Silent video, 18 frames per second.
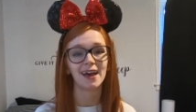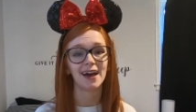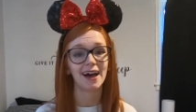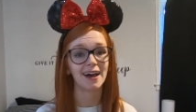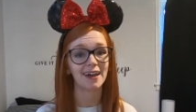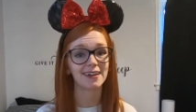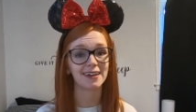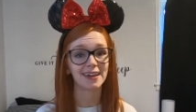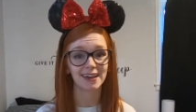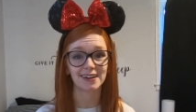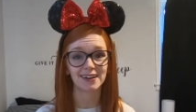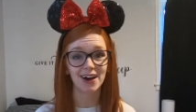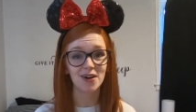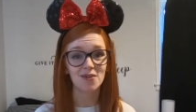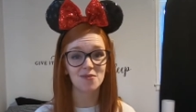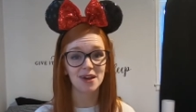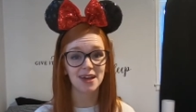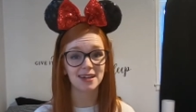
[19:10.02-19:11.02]
I
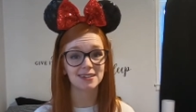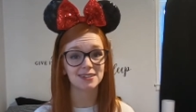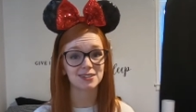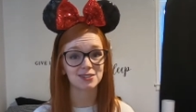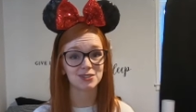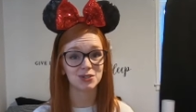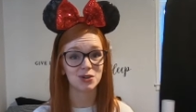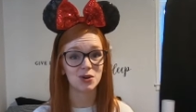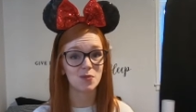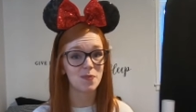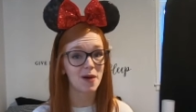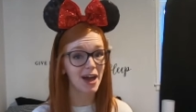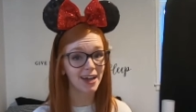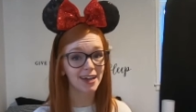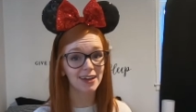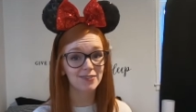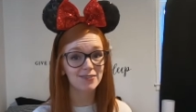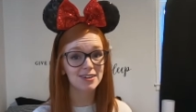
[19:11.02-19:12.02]
cannot wait to
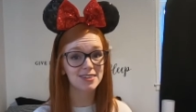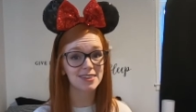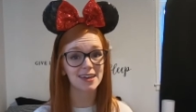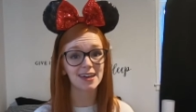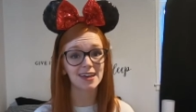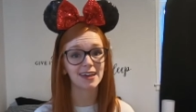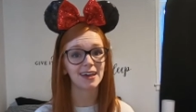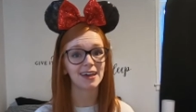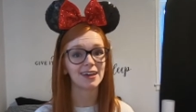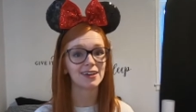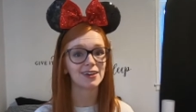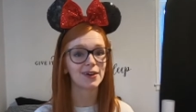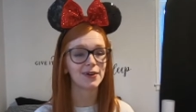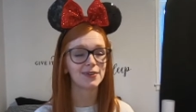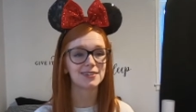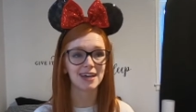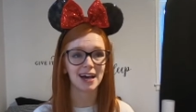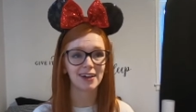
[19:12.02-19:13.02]
pack everything and
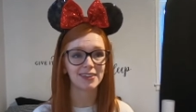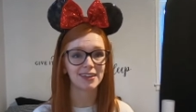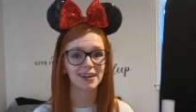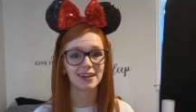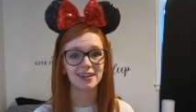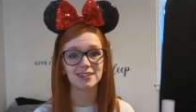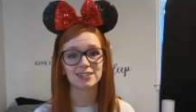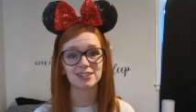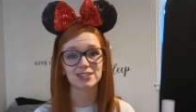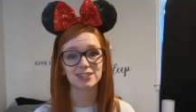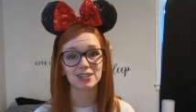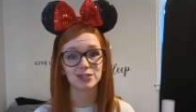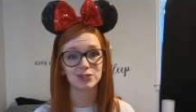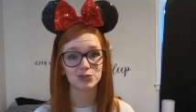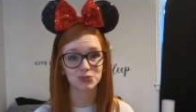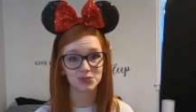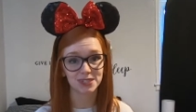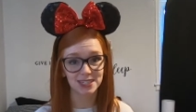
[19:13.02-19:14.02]
go down there and just
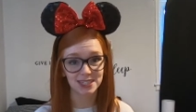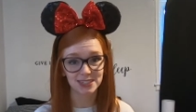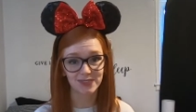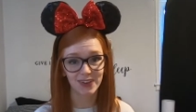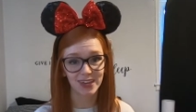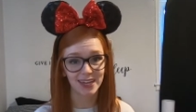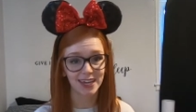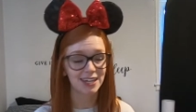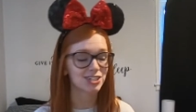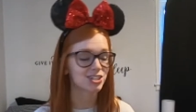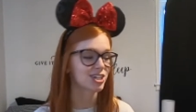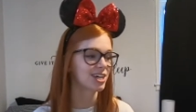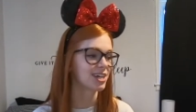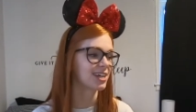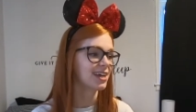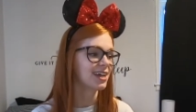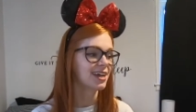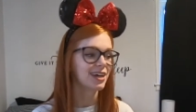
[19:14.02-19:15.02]
enjoy this
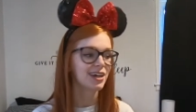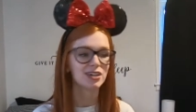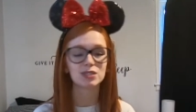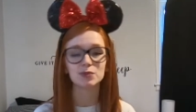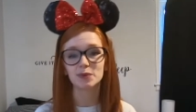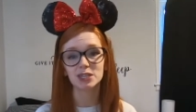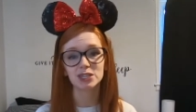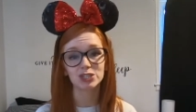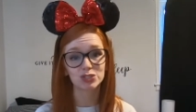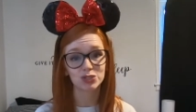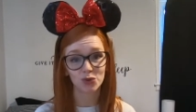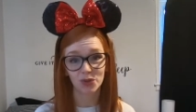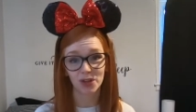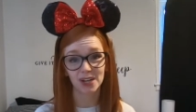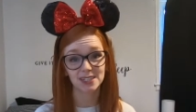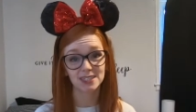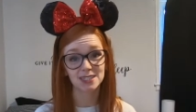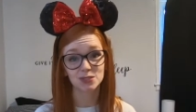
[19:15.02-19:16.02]
vacation. It's been so
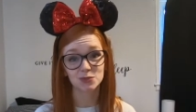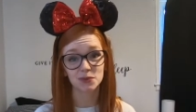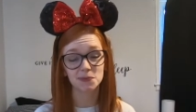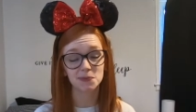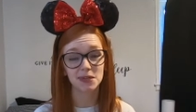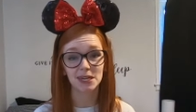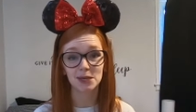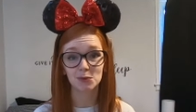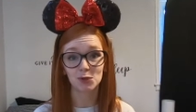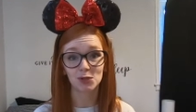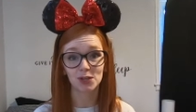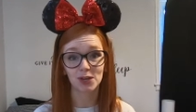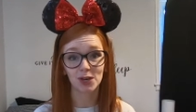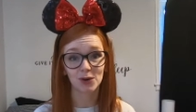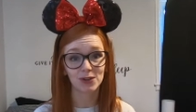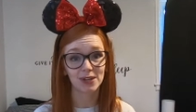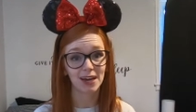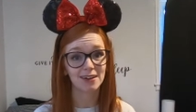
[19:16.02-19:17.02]
long since we've been able to
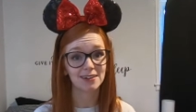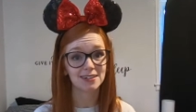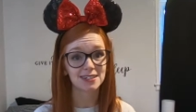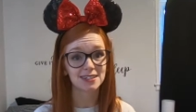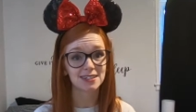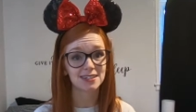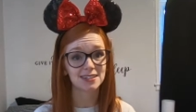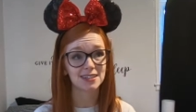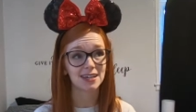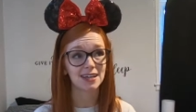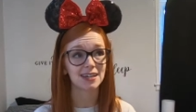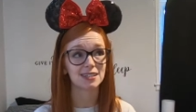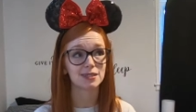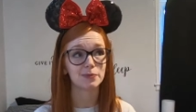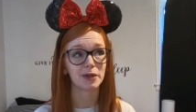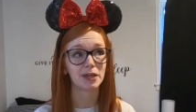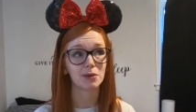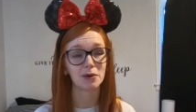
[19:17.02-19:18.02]
go down to Disney. It's
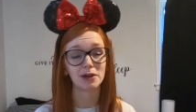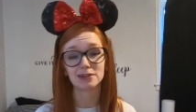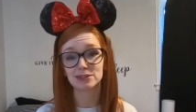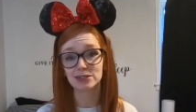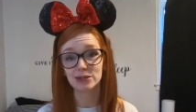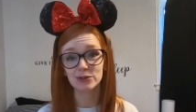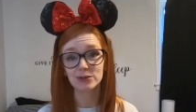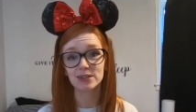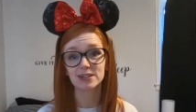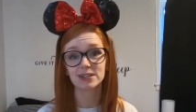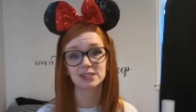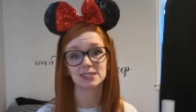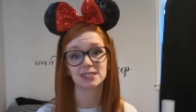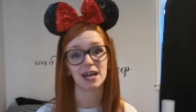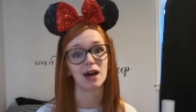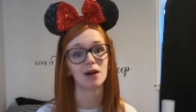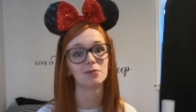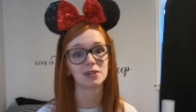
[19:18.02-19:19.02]
been about 2 years
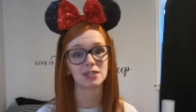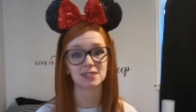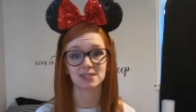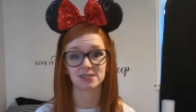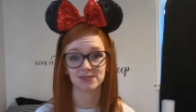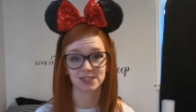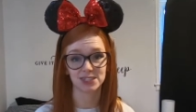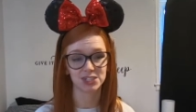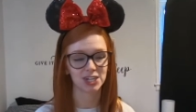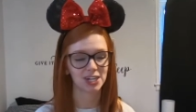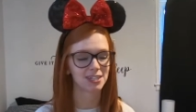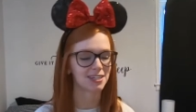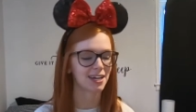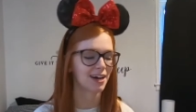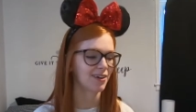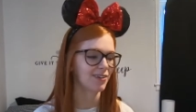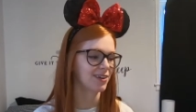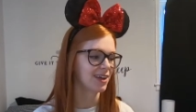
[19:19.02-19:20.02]
now because of the
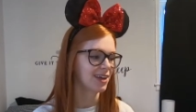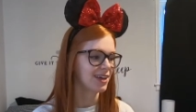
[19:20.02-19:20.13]
shutdown.